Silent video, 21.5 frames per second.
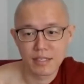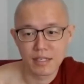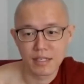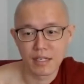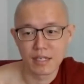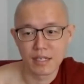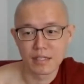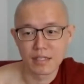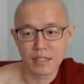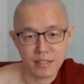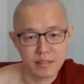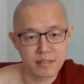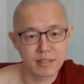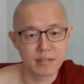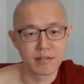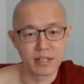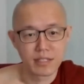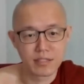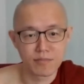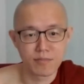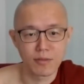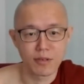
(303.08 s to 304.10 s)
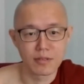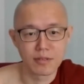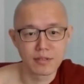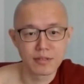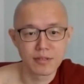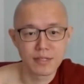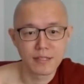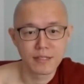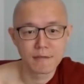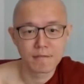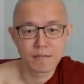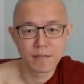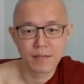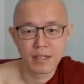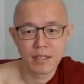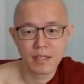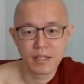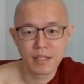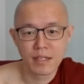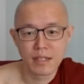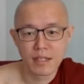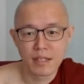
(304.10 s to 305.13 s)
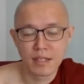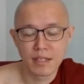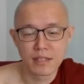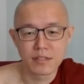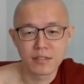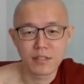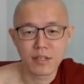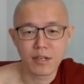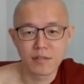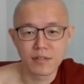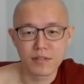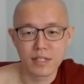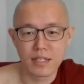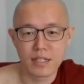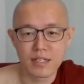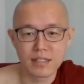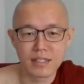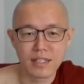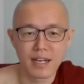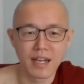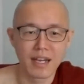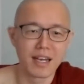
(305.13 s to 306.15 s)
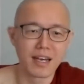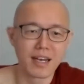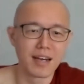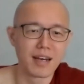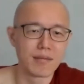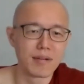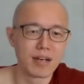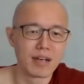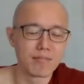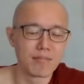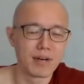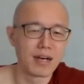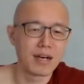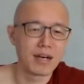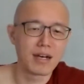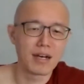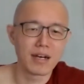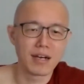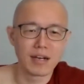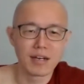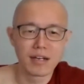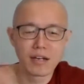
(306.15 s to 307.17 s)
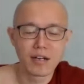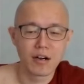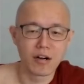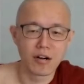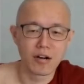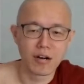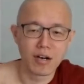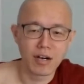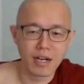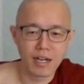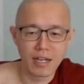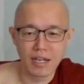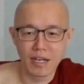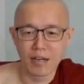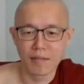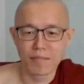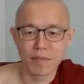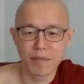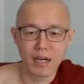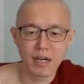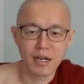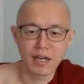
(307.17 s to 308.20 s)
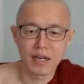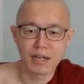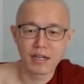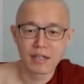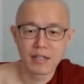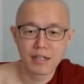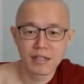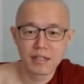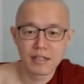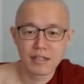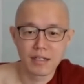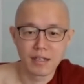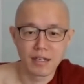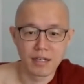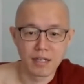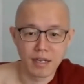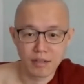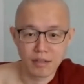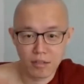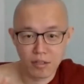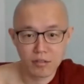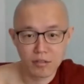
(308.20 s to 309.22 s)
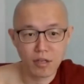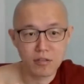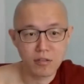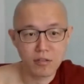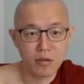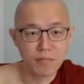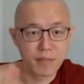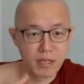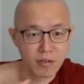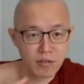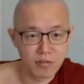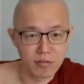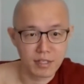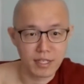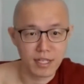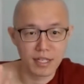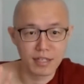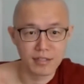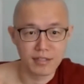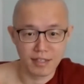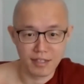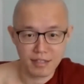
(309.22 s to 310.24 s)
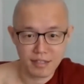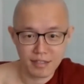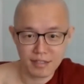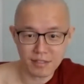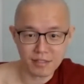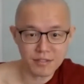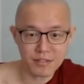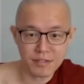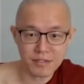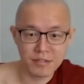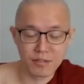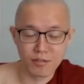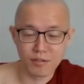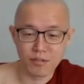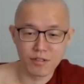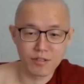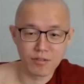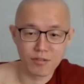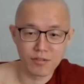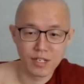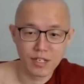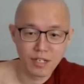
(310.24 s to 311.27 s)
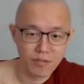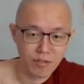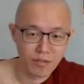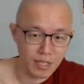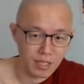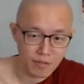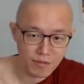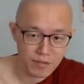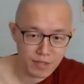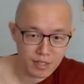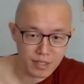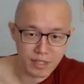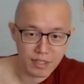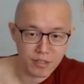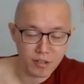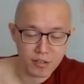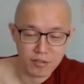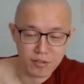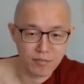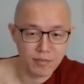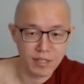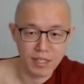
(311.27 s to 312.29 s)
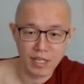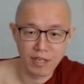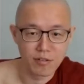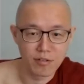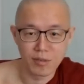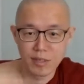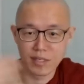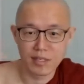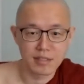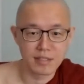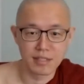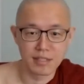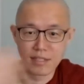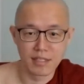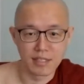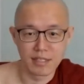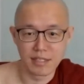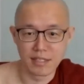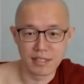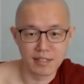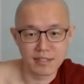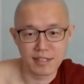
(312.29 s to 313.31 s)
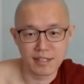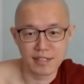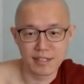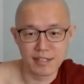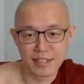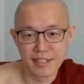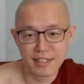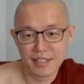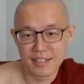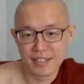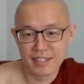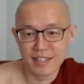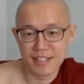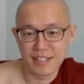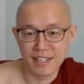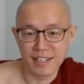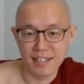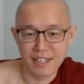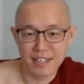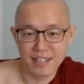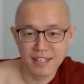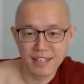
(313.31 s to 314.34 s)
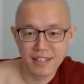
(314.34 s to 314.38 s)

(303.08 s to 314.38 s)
Yeah, that's a response. Instead of saying, "Aiya, ma," or "Aiya, pa," not my own case. Whenever they talk to me, I always listen. Yeah.